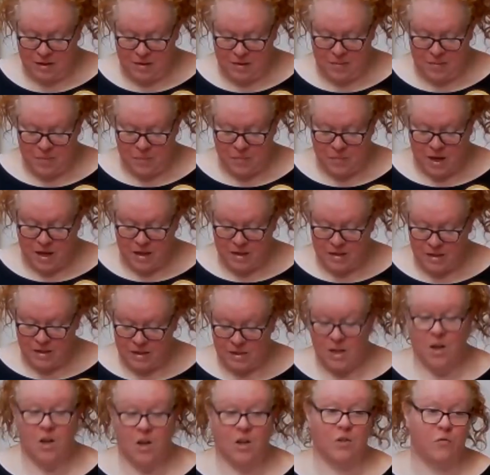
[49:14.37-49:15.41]
And
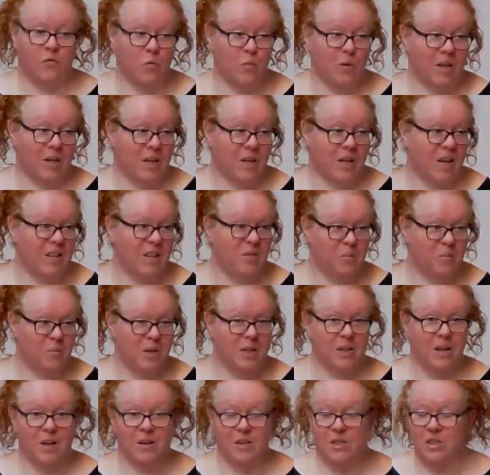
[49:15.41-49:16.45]
it's Carnival weekend,
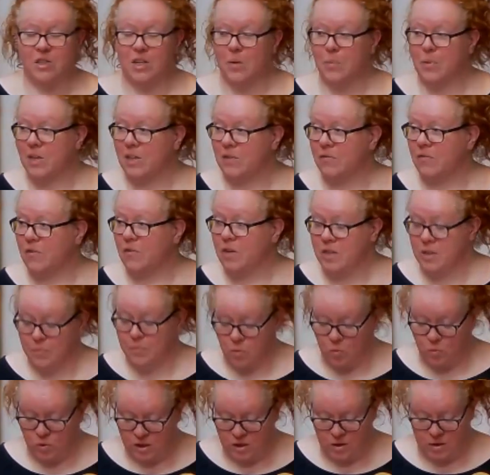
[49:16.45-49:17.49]
when last year we had a very
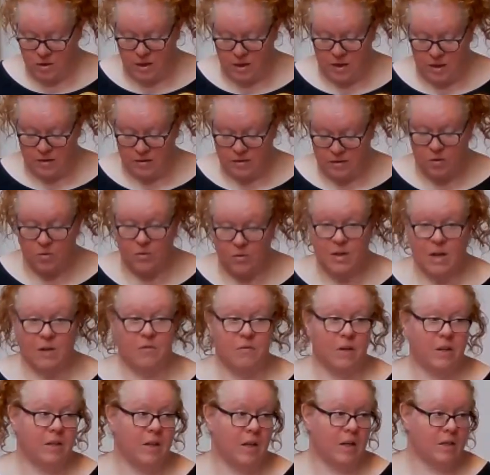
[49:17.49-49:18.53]
small turnout, so
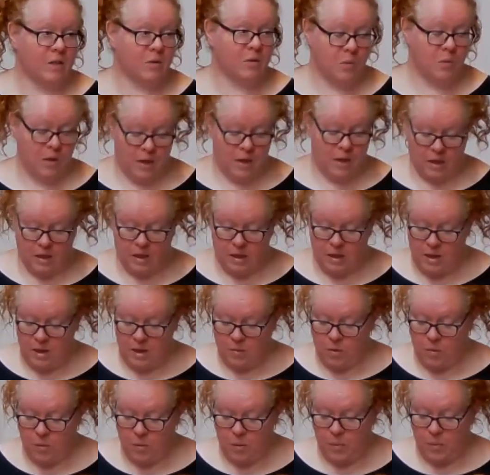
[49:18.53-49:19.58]
nothing next week.
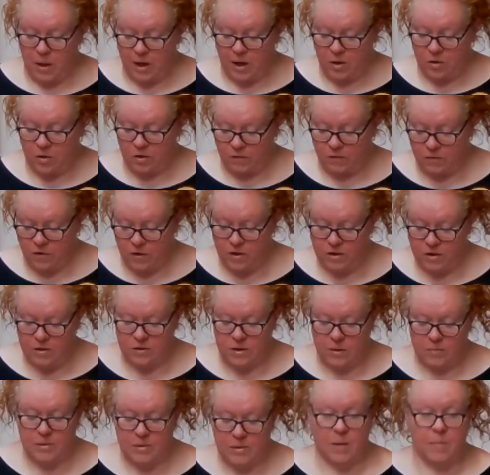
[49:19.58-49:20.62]
We'll be back on the 1st
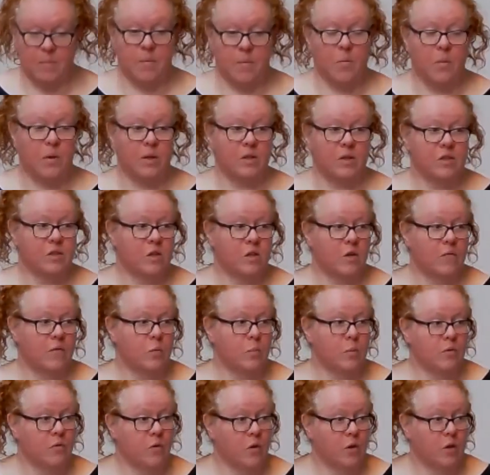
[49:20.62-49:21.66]
of September when the
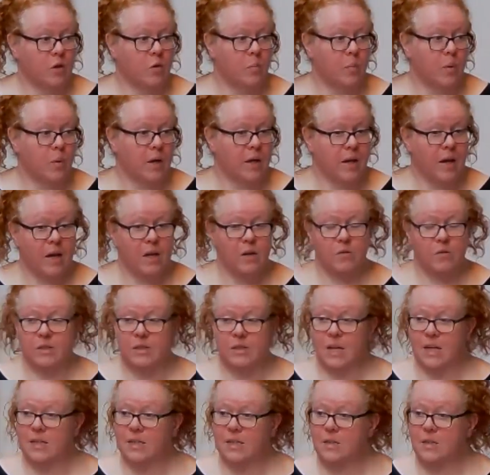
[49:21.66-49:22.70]
service will be followed by Gaynor
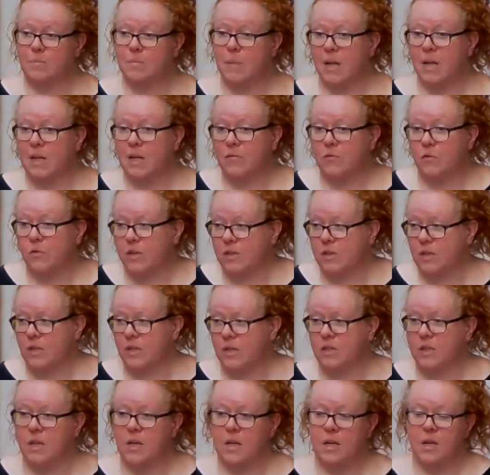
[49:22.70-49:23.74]
and Tatty's Many
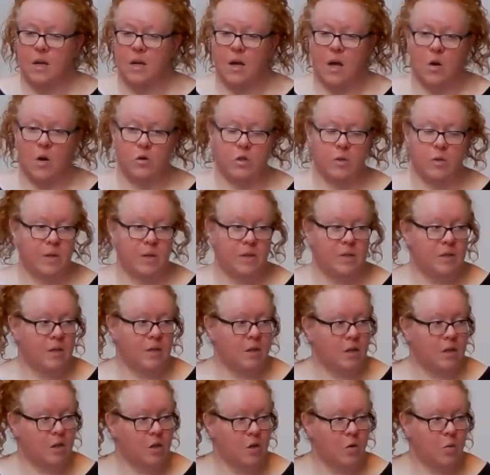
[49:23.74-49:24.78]
Voices,
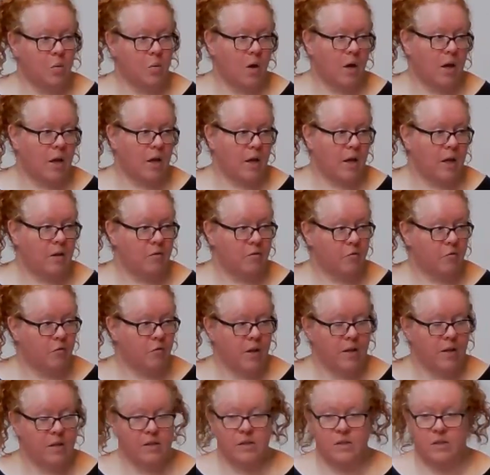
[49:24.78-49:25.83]
LGBTQIA and
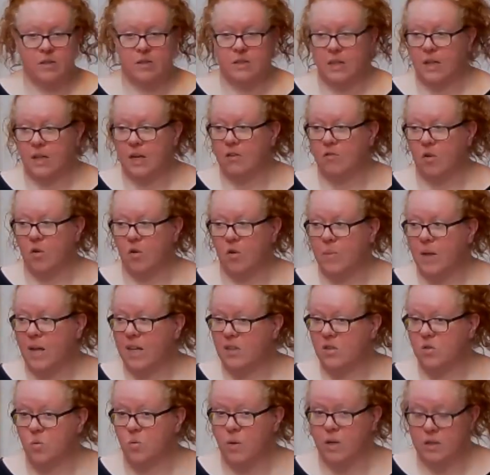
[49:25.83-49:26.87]
Friends singing group.
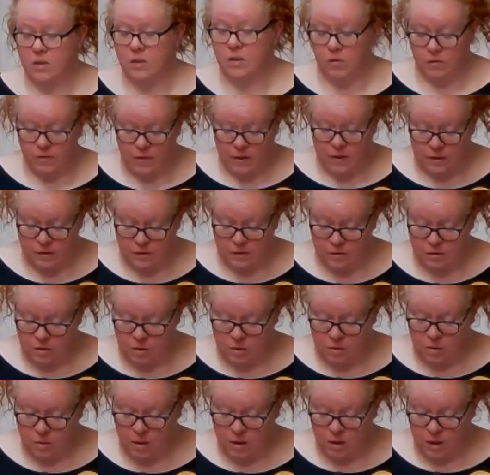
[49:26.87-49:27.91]
That's always good fun
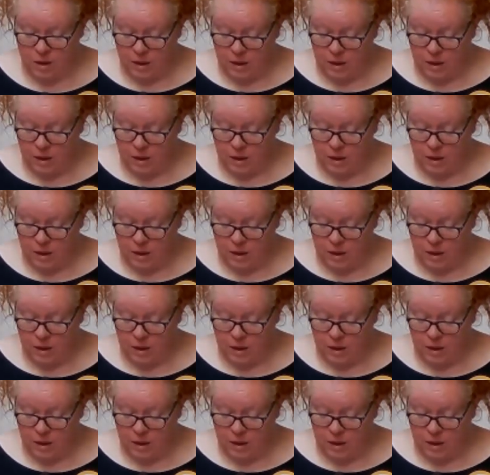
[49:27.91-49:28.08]
too.